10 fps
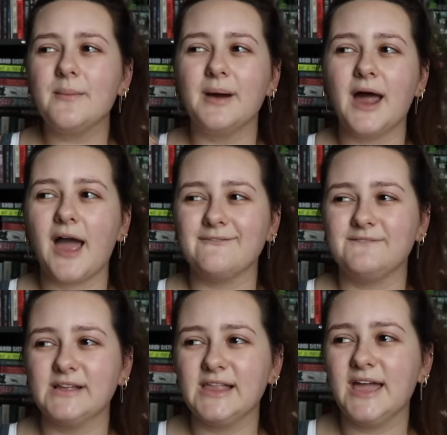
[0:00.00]
But I
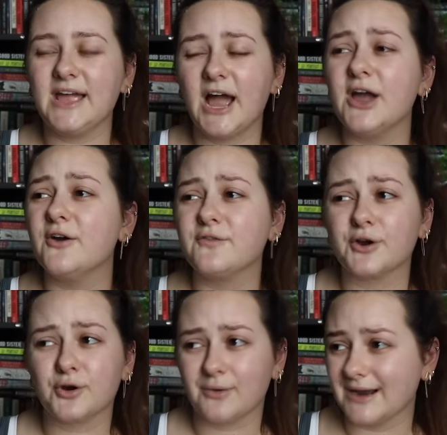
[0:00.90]
feel like I
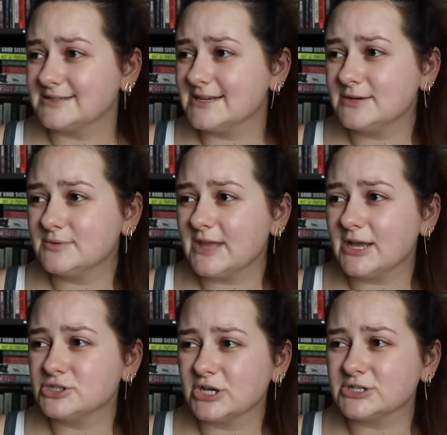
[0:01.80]
overcorrected with
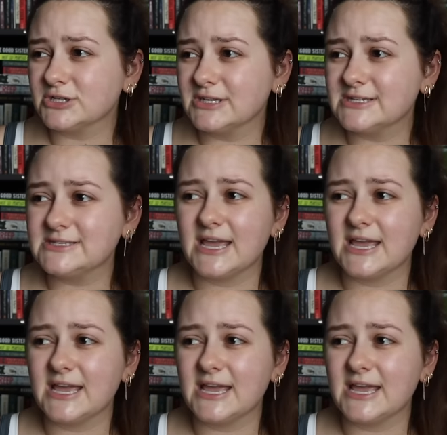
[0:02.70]
that gentleness,